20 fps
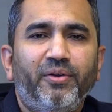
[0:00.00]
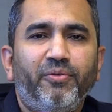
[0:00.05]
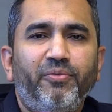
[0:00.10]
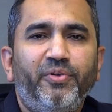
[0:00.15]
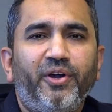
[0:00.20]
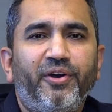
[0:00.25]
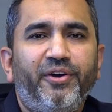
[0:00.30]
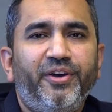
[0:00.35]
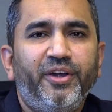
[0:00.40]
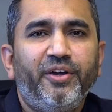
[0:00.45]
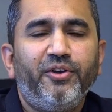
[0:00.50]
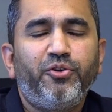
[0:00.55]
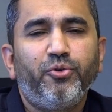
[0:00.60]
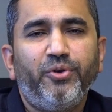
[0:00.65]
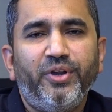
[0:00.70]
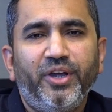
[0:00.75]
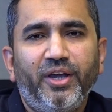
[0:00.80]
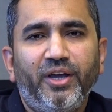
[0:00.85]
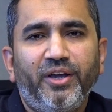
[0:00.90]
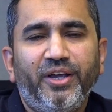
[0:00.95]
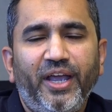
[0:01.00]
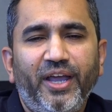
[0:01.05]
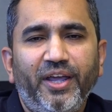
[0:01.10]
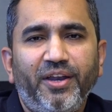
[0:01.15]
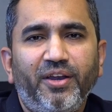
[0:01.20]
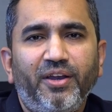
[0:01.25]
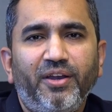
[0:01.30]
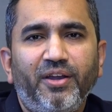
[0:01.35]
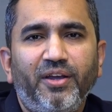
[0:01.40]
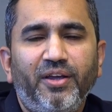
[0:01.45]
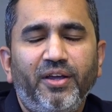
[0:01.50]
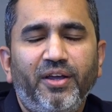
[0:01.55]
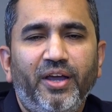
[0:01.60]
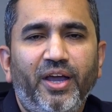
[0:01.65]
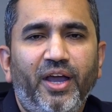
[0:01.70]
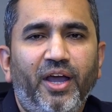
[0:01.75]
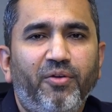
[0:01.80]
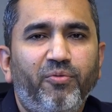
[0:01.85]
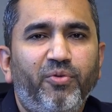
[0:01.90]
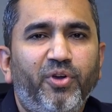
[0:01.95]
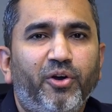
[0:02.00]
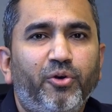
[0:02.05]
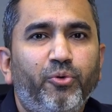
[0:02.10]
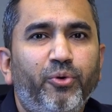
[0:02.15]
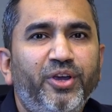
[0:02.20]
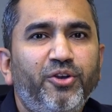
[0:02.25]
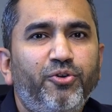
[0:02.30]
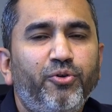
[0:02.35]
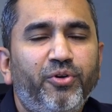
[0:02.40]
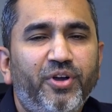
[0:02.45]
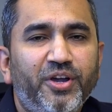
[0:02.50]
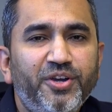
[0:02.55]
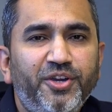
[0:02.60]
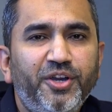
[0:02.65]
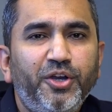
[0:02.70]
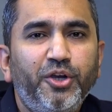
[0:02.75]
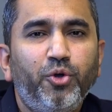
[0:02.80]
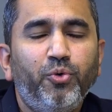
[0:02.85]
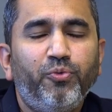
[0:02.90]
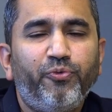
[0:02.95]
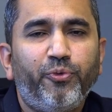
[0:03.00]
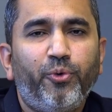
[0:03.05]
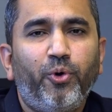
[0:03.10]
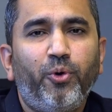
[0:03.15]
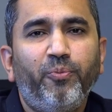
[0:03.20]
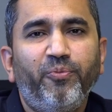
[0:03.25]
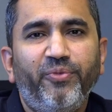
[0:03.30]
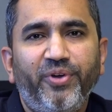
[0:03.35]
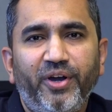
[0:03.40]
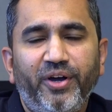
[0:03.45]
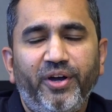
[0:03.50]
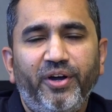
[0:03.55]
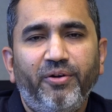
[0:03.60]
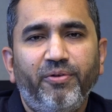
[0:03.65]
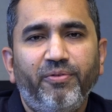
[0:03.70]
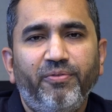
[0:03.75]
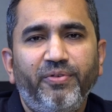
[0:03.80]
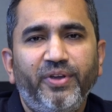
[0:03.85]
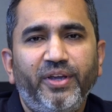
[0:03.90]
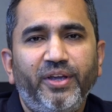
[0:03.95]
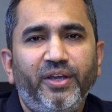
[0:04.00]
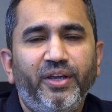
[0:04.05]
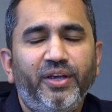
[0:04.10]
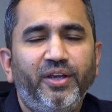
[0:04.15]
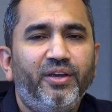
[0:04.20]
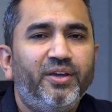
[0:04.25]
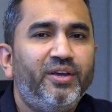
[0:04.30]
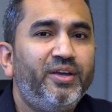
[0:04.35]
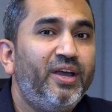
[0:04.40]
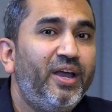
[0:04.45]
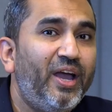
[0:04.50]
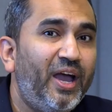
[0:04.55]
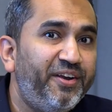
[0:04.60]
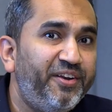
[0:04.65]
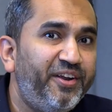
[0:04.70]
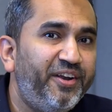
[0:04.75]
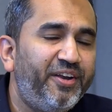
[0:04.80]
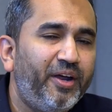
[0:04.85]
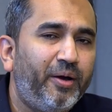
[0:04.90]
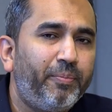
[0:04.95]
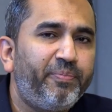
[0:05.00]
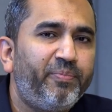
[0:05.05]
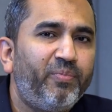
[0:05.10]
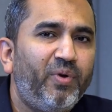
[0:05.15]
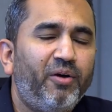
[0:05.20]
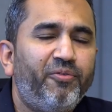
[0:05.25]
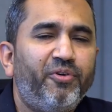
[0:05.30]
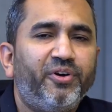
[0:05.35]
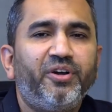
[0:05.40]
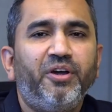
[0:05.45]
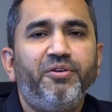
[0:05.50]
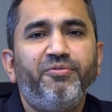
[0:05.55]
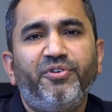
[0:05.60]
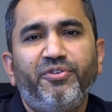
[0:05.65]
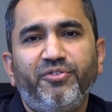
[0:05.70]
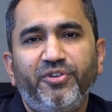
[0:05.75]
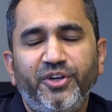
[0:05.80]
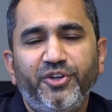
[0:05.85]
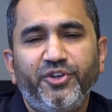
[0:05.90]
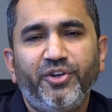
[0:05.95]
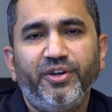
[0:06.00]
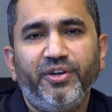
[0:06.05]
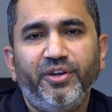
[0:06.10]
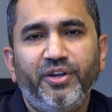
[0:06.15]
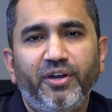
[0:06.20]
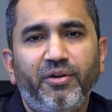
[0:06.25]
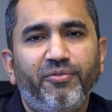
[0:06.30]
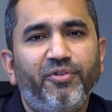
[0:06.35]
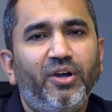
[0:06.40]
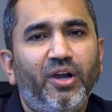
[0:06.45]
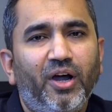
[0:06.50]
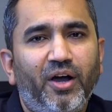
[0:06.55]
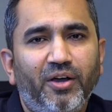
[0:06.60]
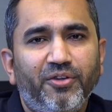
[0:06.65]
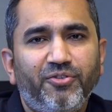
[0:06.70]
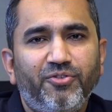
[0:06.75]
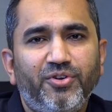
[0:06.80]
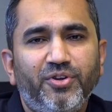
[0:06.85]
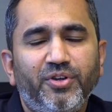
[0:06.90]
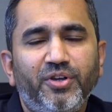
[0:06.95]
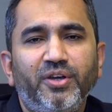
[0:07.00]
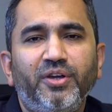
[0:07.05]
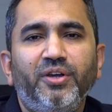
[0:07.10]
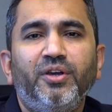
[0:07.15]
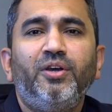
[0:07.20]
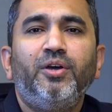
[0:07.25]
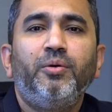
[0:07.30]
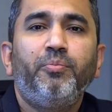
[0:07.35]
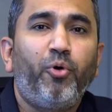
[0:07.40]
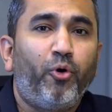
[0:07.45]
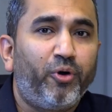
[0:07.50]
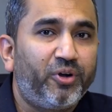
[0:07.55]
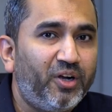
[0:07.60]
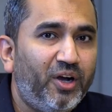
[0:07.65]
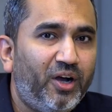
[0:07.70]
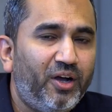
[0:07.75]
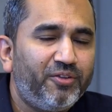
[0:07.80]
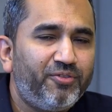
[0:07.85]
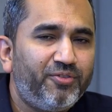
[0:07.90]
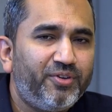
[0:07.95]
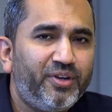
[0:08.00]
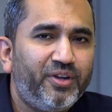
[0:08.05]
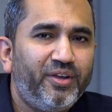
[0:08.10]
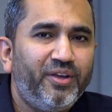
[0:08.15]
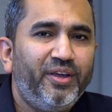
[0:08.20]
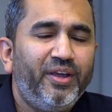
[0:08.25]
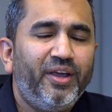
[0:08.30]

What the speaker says: We are here today again, and we are going to continue from where we ended up our conversation in our last podcast.